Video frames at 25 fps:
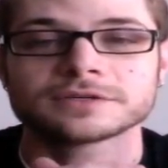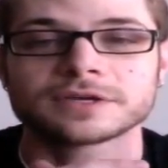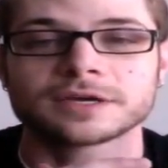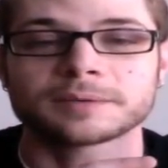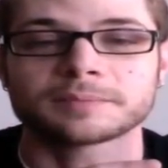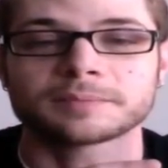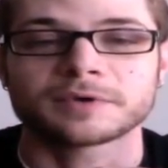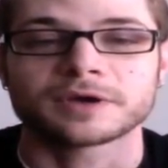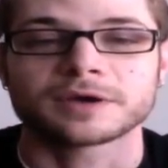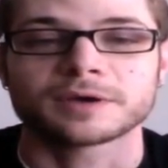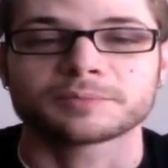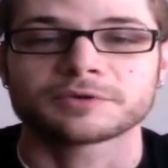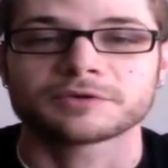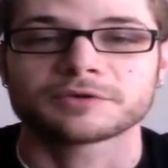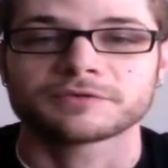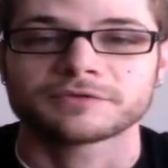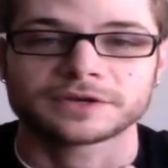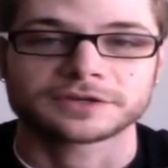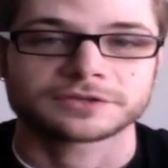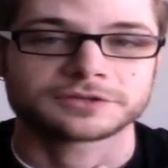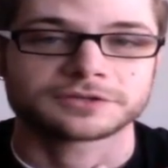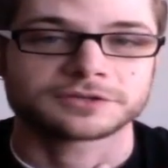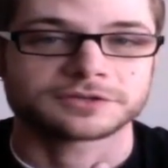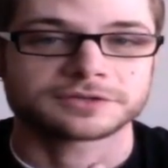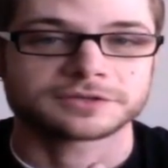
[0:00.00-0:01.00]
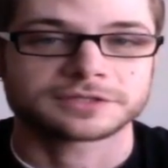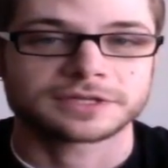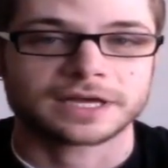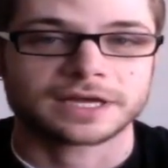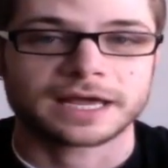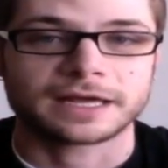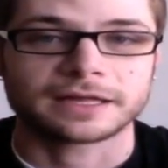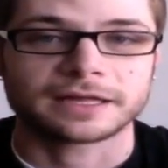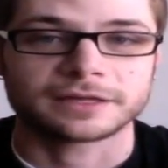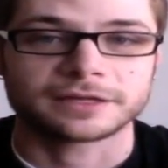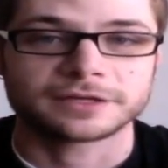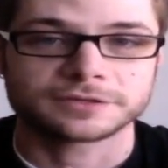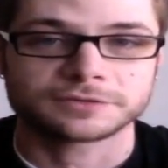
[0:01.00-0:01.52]
I'm a professional
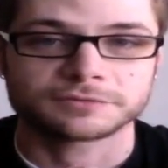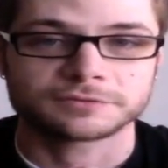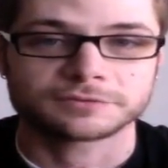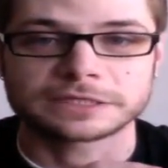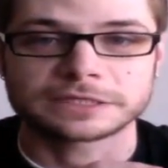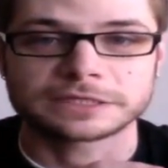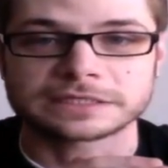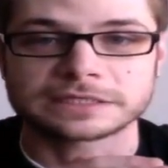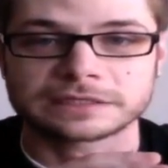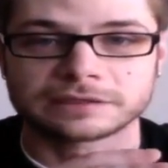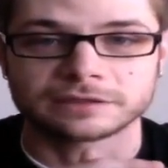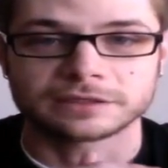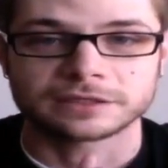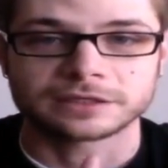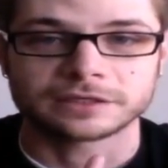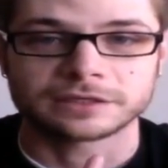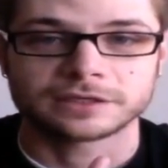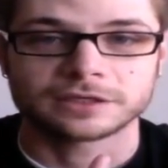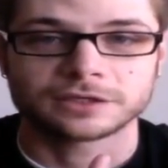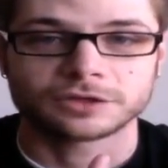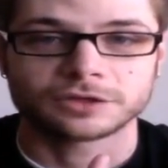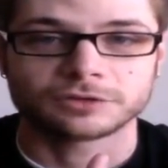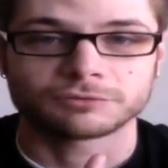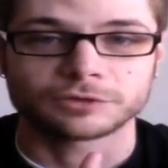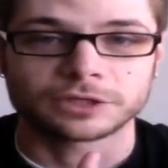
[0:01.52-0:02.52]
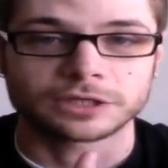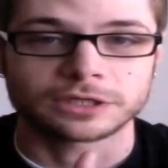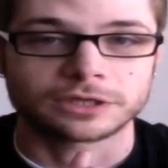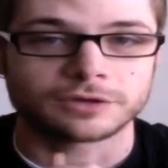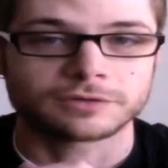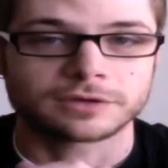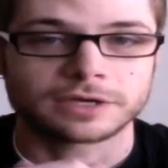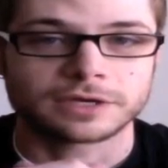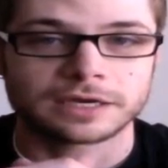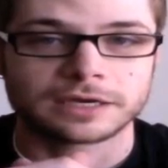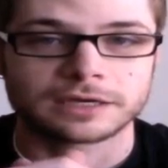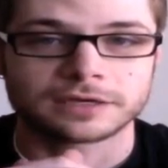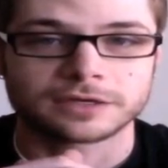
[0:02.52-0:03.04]
stylist, recently
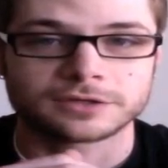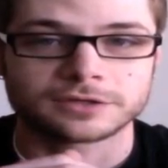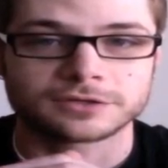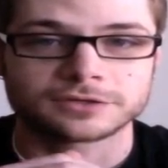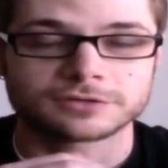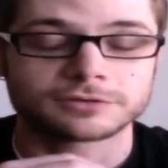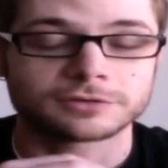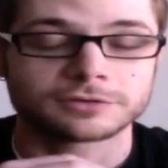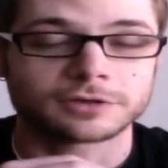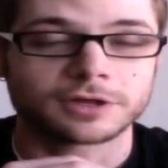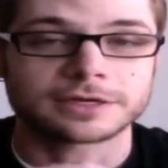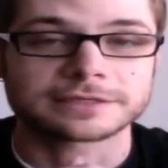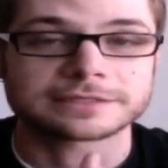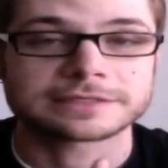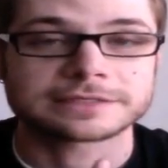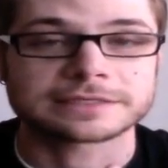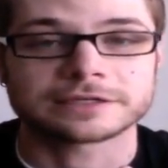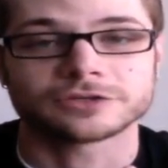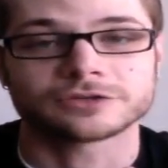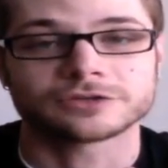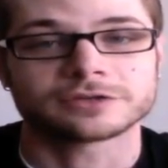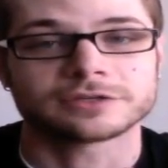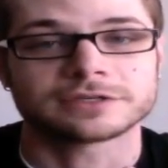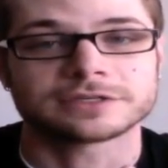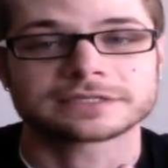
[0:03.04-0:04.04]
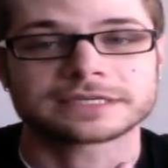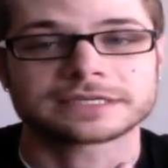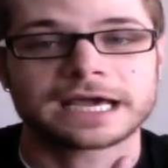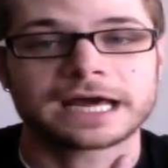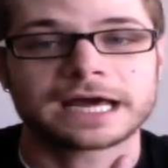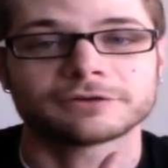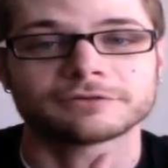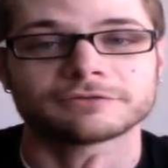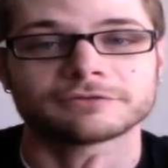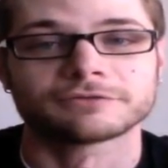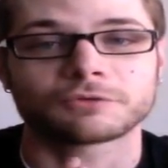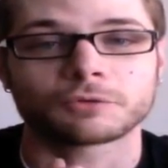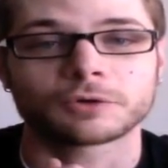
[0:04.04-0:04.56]
relocated to Los Angeles,
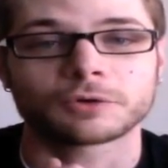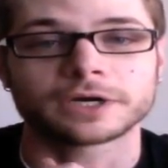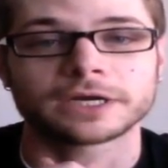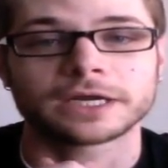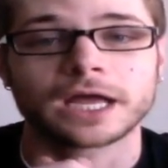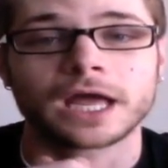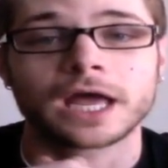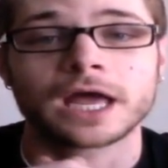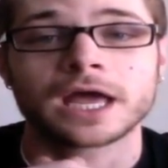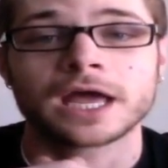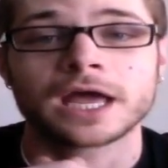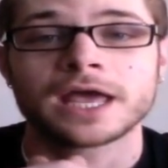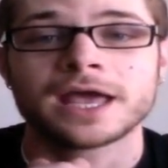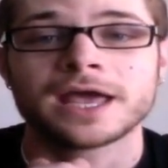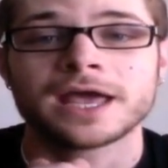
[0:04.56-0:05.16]
California,